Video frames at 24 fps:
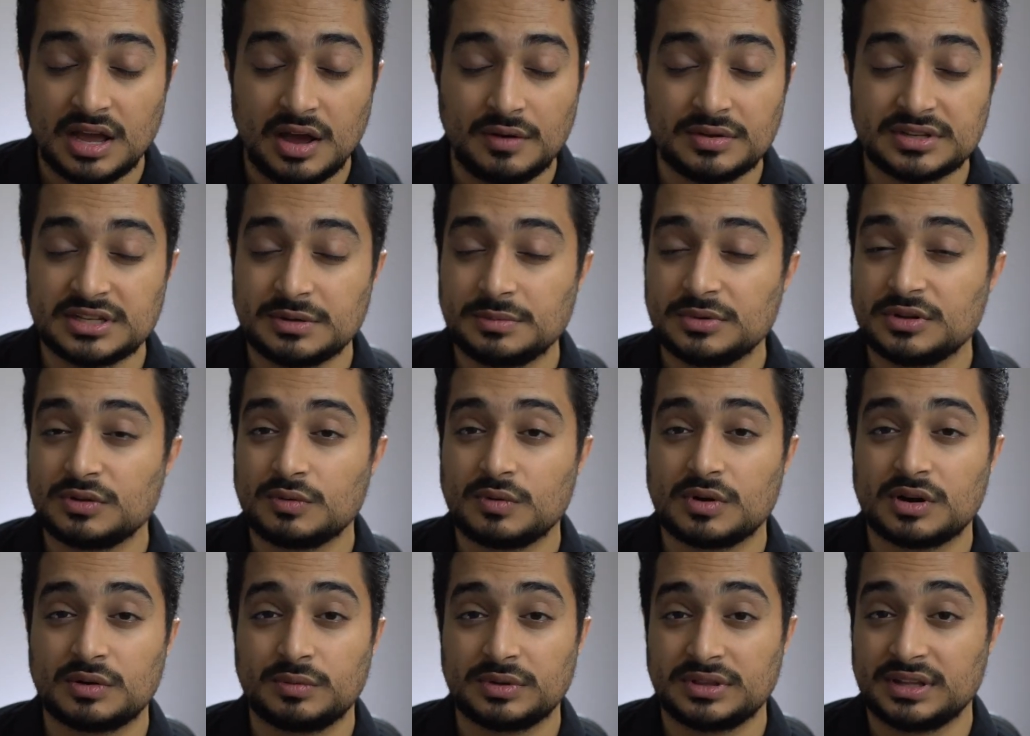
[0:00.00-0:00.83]
I was able to
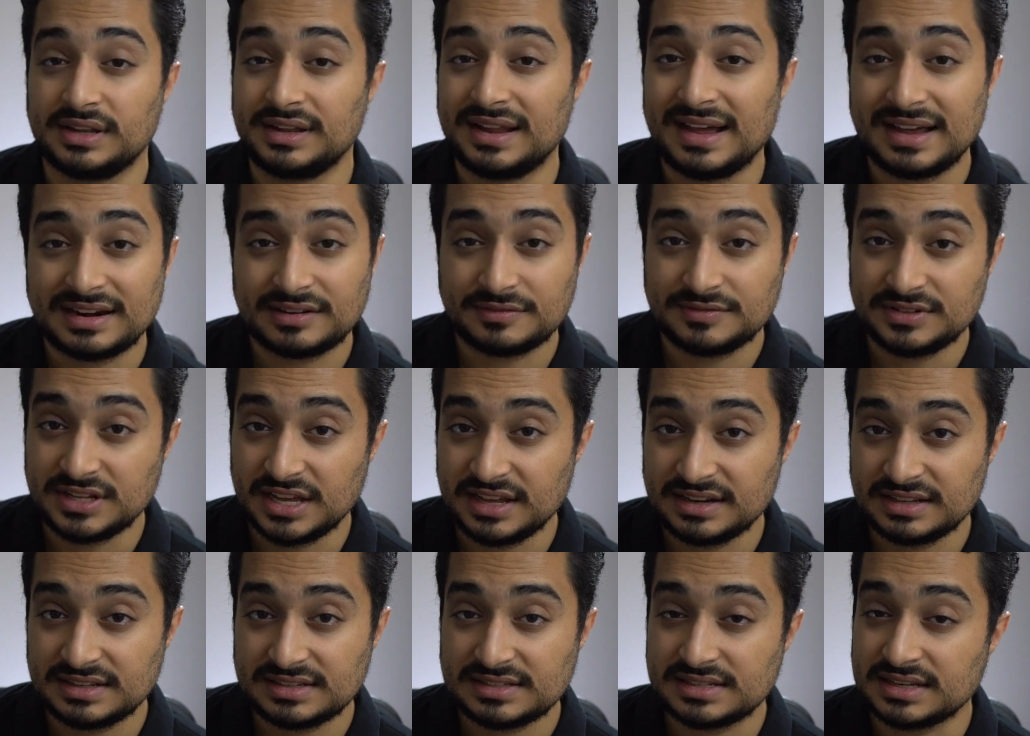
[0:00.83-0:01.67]
work with a lot of
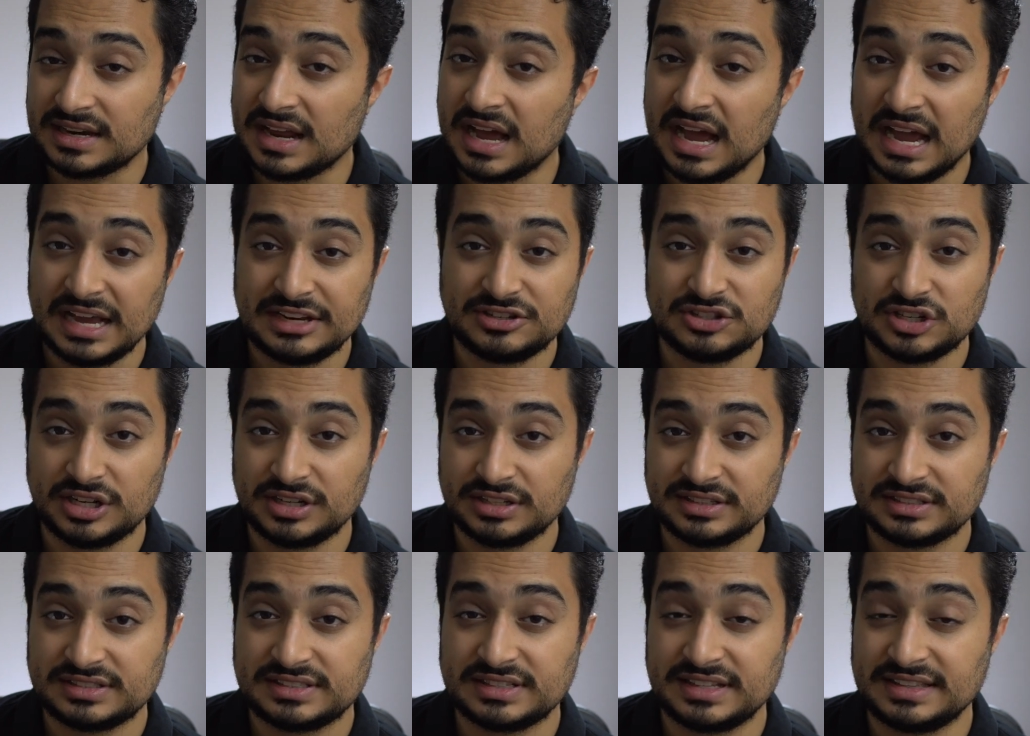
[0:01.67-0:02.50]
dentists and
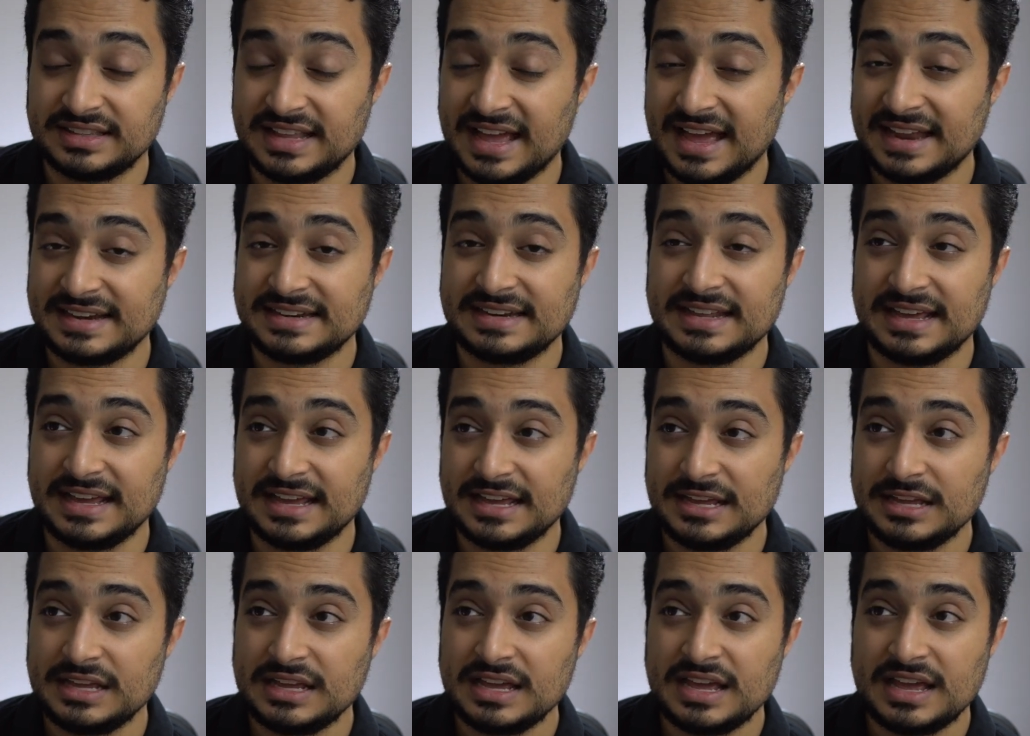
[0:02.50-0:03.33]
hygienists, and that
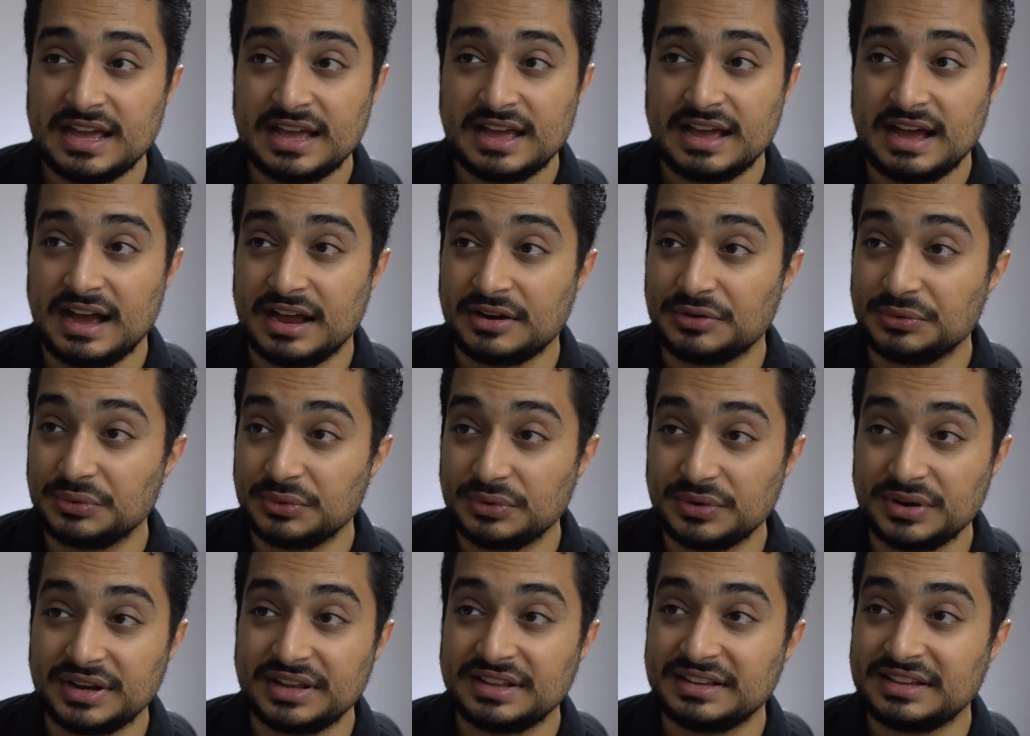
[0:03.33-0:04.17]
day, I
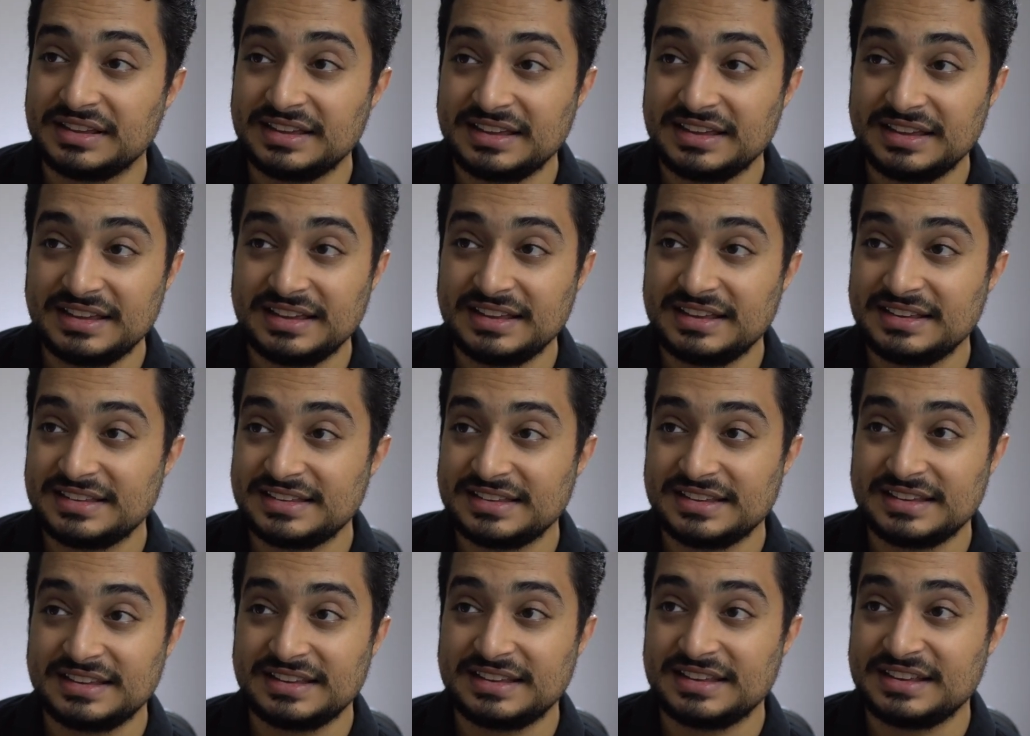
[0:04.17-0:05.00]
really
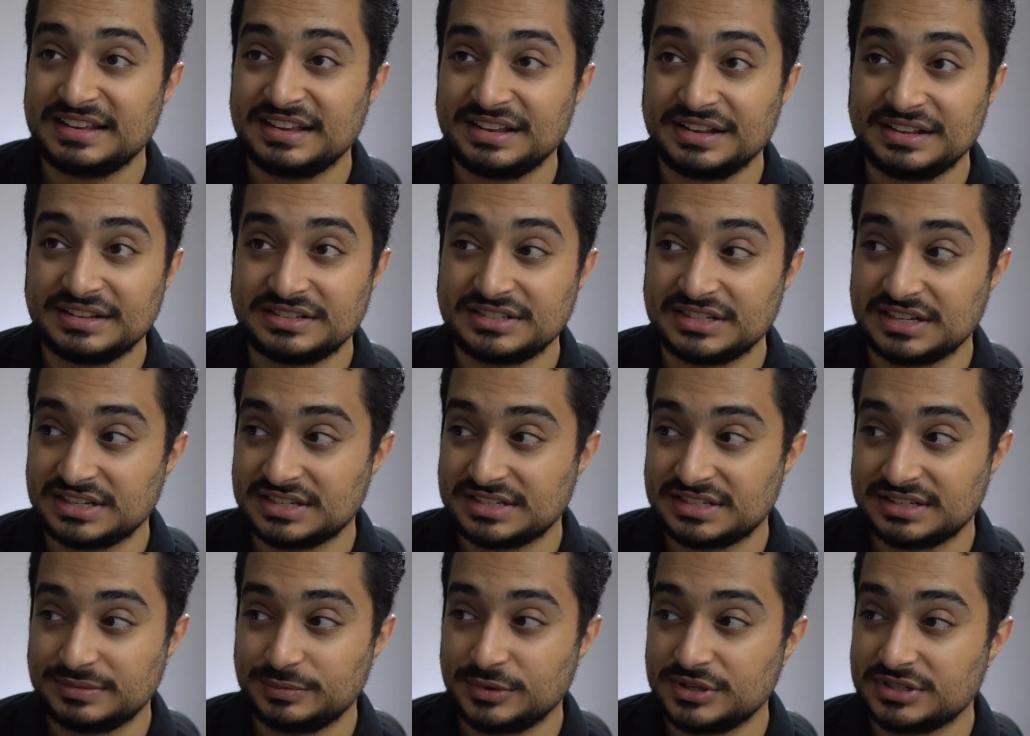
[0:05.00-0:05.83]

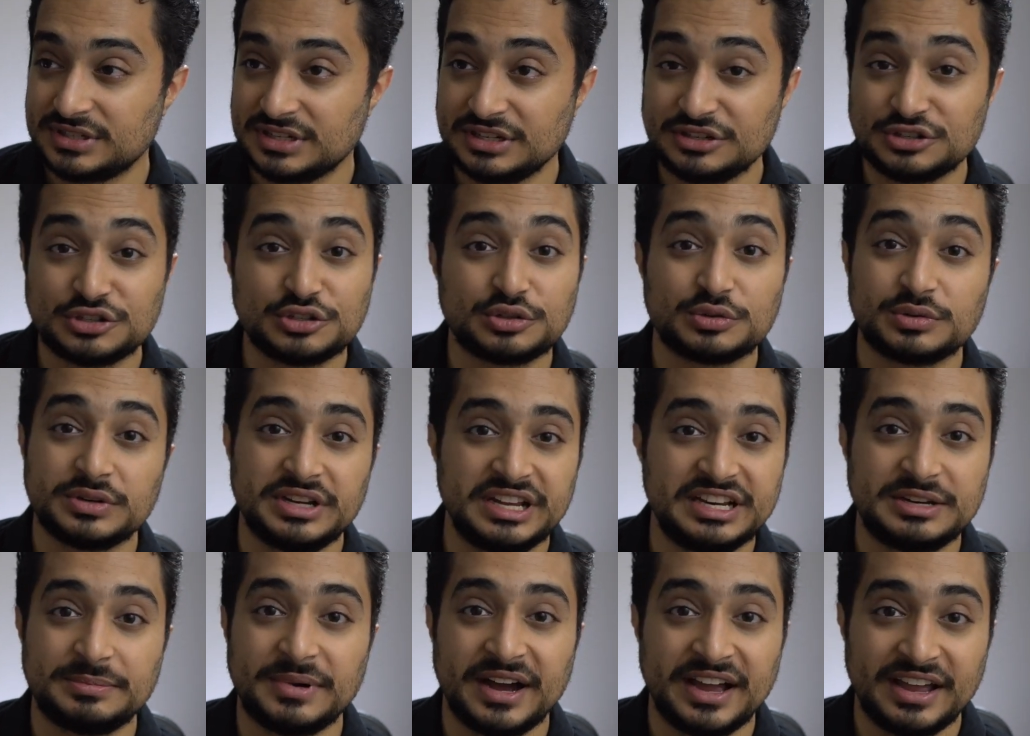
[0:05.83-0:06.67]
just was
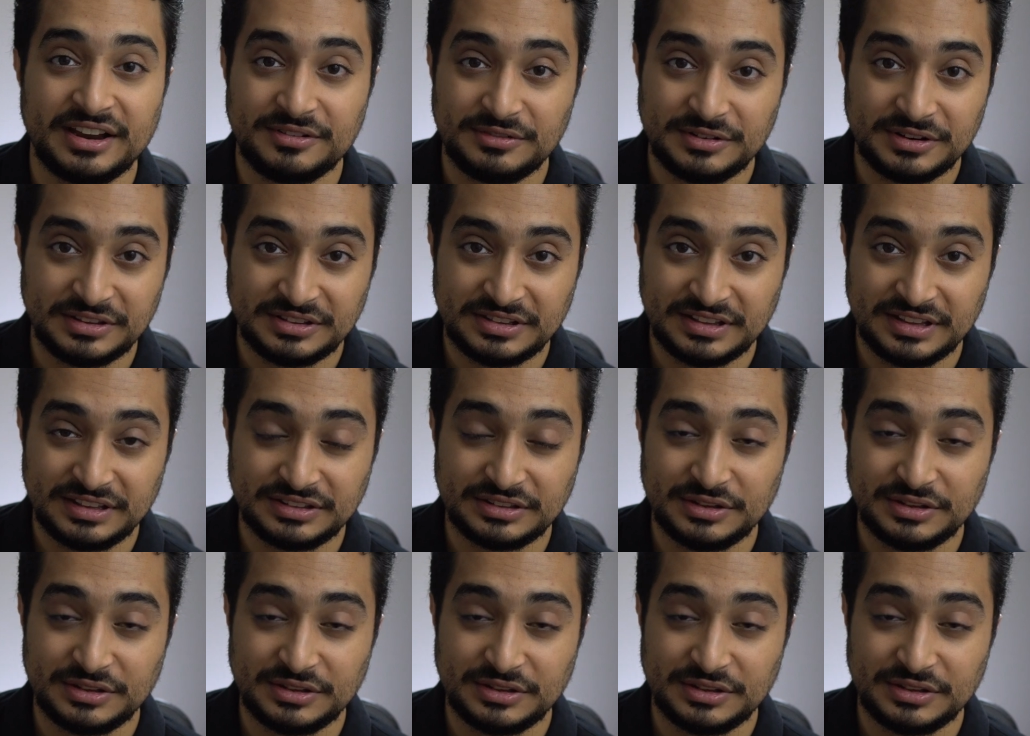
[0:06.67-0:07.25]
intrigued by everything.